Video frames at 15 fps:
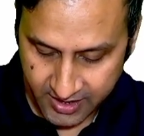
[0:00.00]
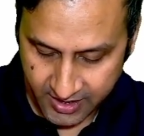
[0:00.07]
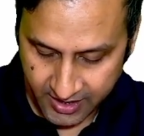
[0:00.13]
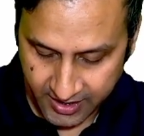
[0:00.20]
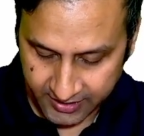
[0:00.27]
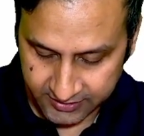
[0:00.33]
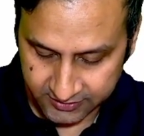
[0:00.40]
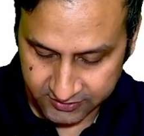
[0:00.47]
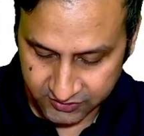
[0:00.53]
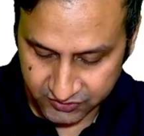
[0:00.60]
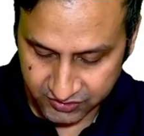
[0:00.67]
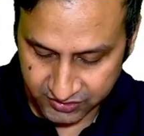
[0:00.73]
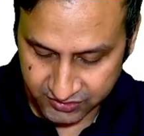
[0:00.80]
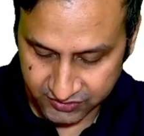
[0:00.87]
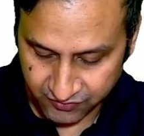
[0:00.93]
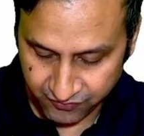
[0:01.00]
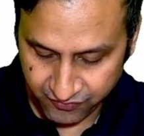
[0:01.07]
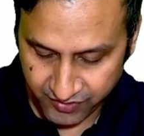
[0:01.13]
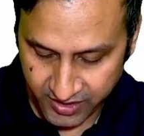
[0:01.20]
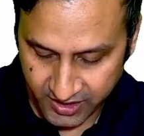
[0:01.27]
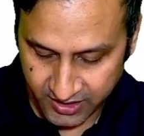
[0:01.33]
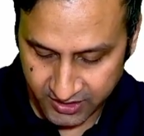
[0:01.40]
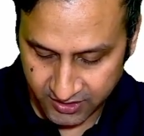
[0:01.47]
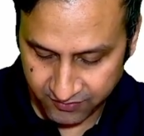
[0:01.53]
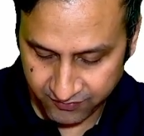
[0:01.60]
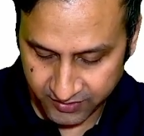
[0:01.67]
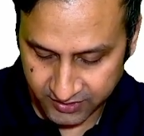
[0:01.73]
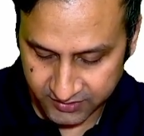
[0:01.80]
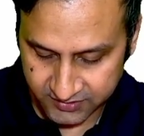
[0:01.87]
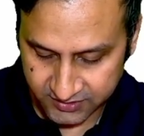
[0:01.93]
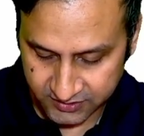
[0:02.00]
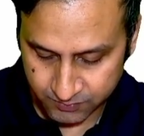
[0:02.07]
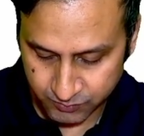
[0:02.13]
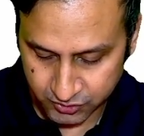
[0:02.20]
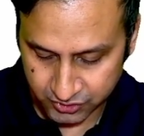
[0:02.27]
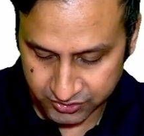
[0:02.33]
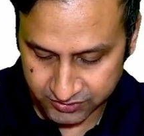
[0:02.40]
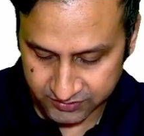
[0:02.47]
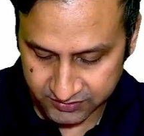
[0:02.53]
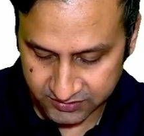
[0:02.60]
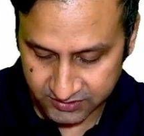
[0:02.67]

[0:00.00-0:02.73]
and this is very, very suspicious.